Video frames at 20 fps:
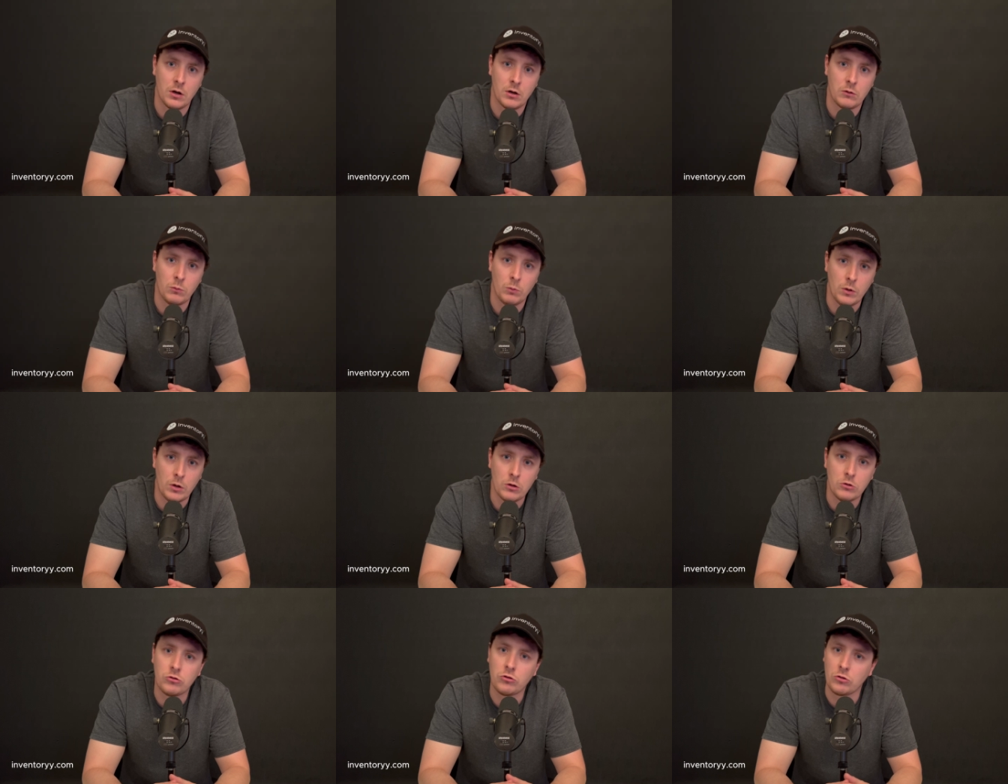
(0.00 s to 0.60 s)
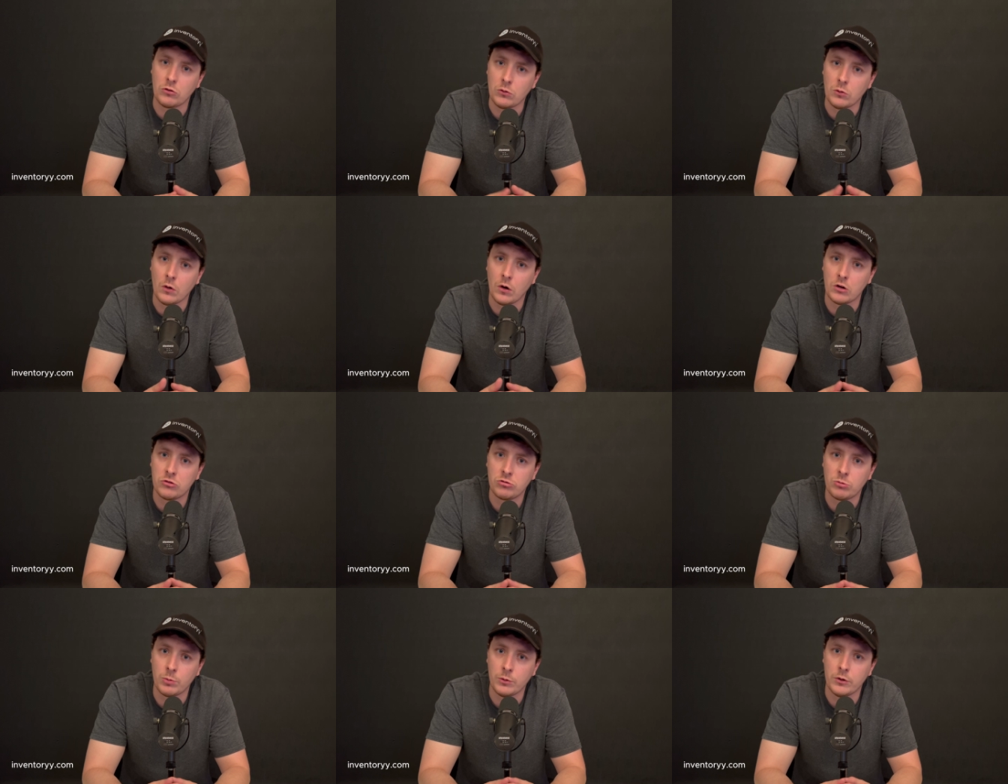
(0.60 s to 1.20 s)
a real true
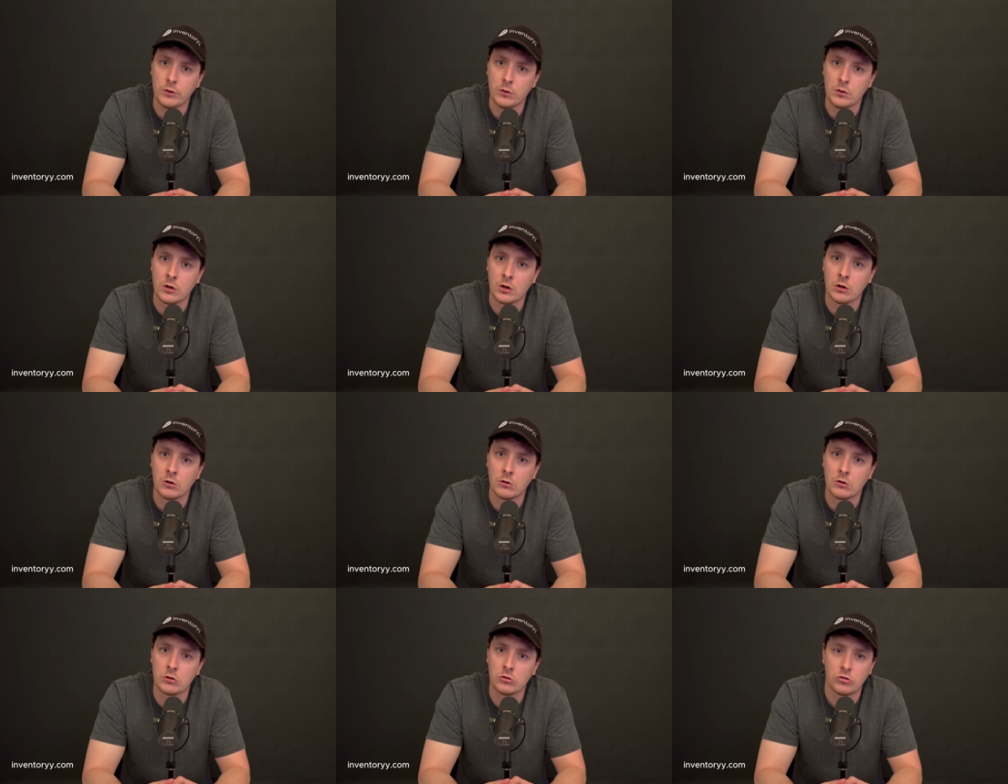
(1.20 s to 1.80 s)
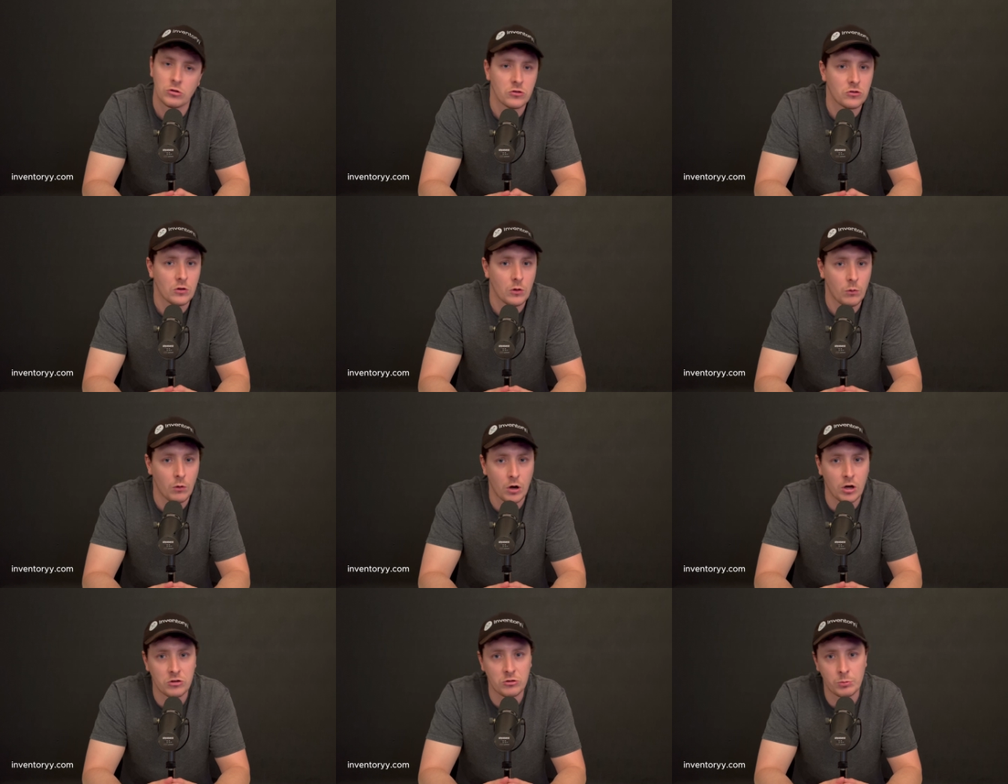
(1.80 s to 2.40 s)
entrepreneur or just a
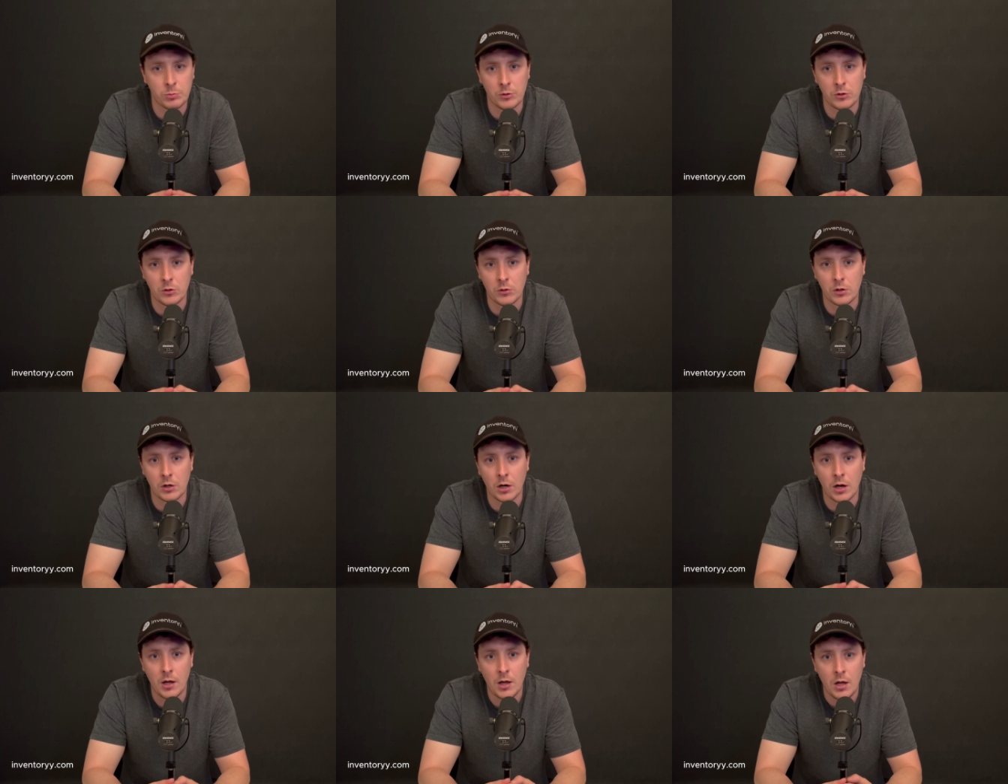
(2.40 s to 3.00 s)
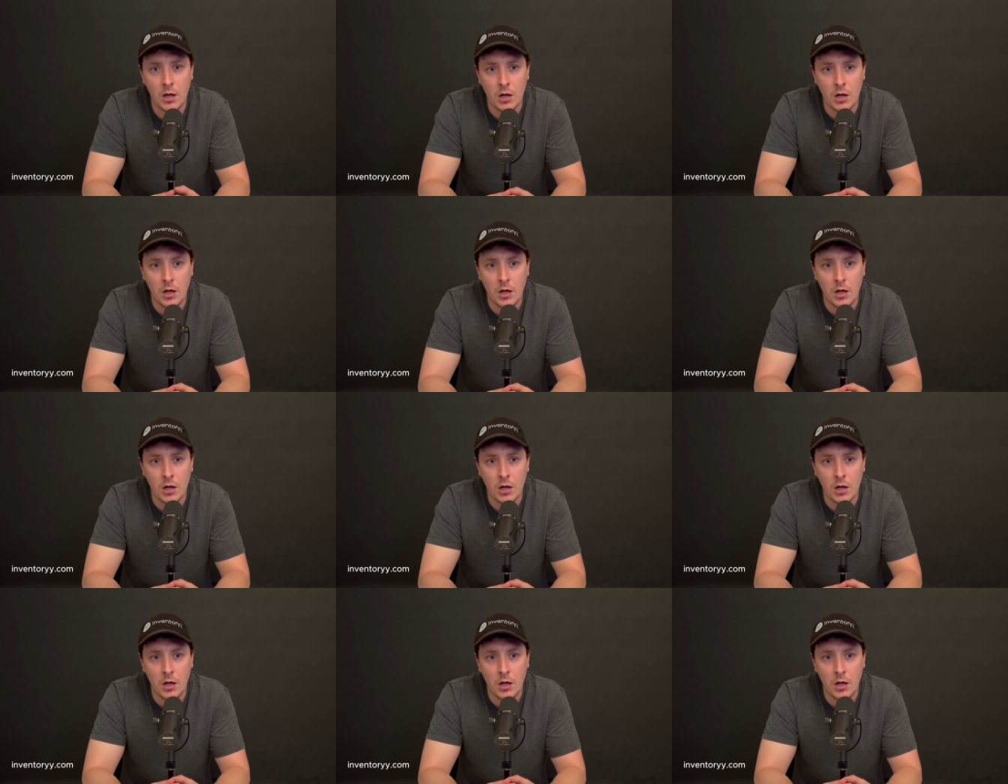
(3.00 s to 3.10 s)
wantrepreneur.